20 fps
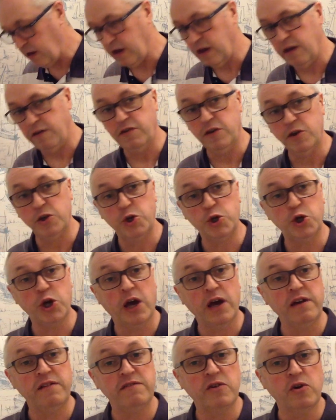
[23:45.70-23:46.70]
If you
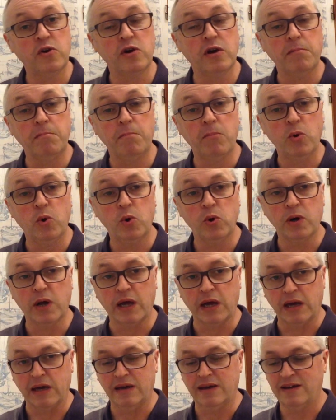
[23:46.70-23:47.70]
shaved on a
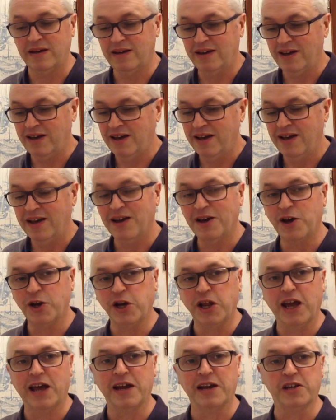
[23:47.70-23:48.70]
morning and
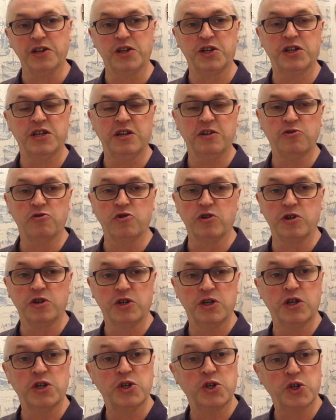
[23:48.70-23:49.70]
you had a
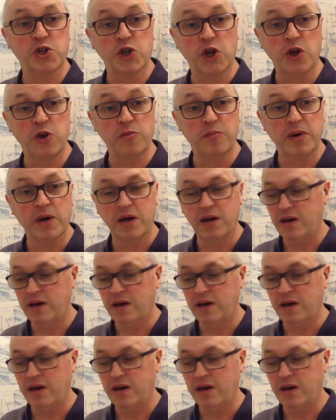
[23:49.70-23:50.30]
citrus soap,